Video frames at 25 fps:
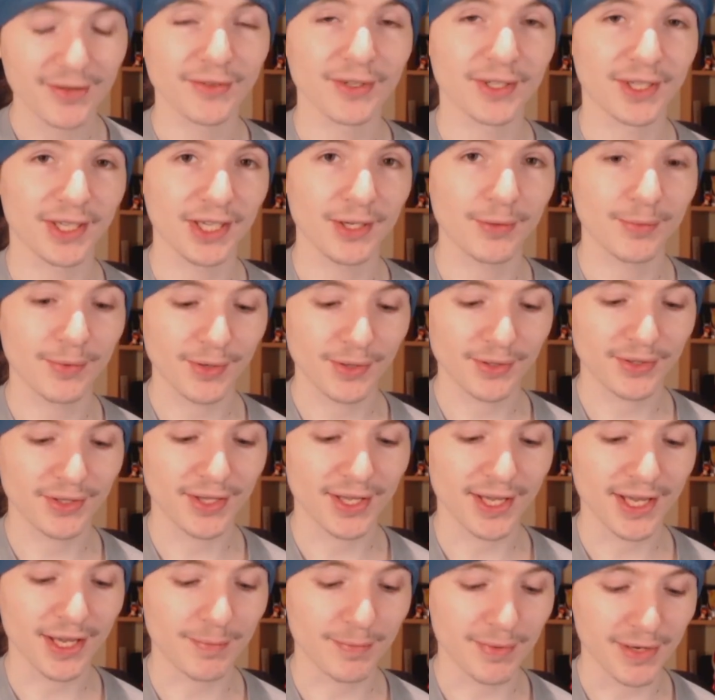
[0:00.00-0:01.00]
The key word
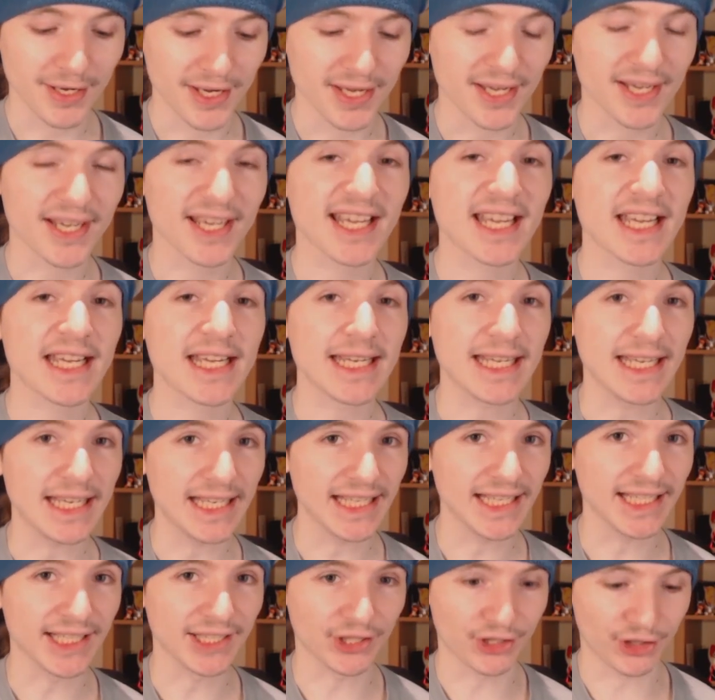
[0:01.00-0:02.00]
there being
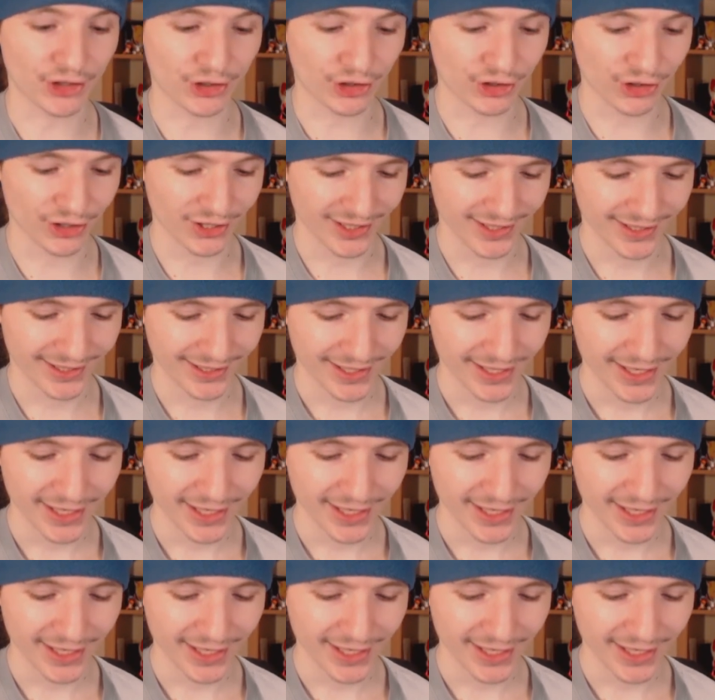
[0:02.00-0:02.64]
each.